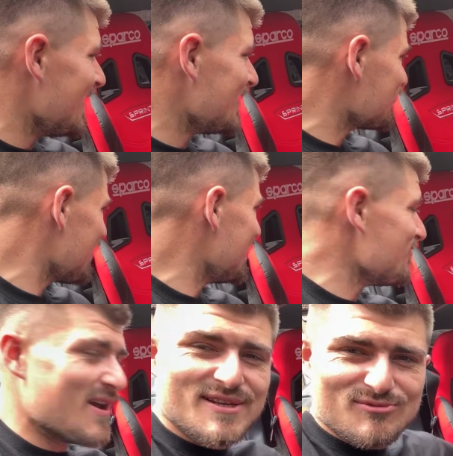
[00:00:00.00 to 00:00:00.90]
It's really
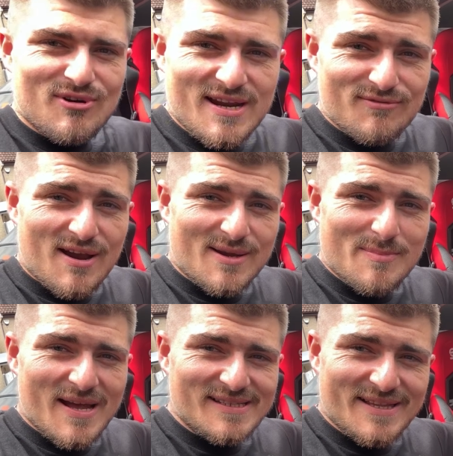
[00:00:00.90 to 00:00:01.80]
red. It's really red
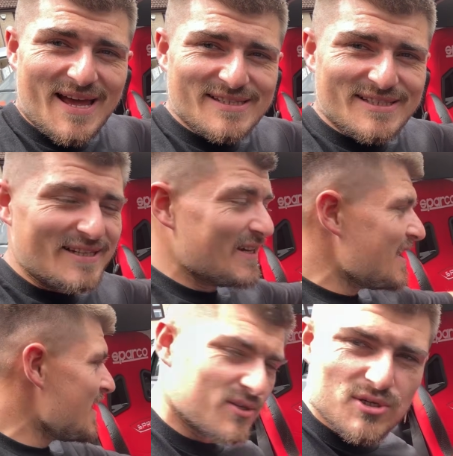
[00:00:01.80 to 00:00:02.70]
compared to that seat.
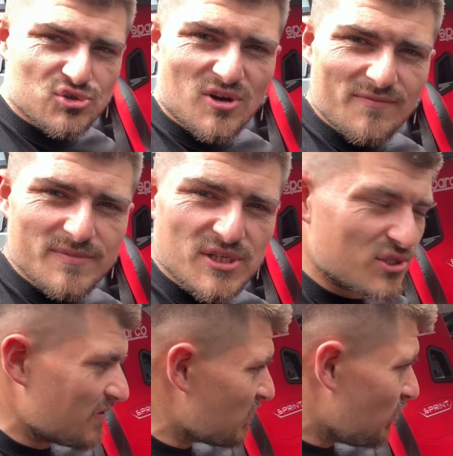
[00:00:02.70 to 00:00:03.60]
Good driving
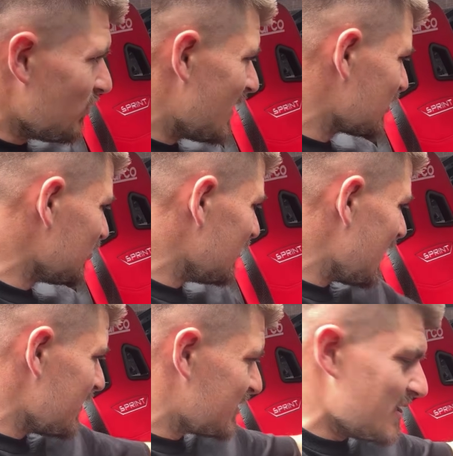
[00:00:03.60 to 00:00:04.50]
position. I've got all that sorted
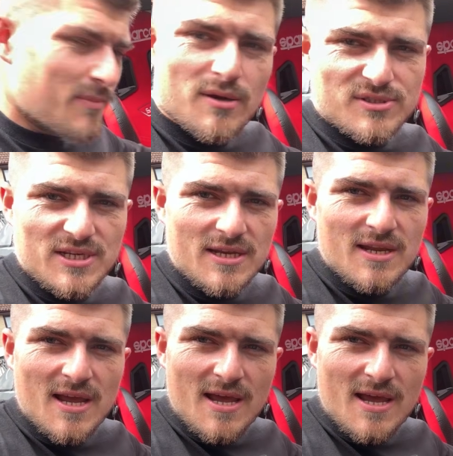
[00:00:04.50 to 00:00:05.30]
out. The seat belt's in.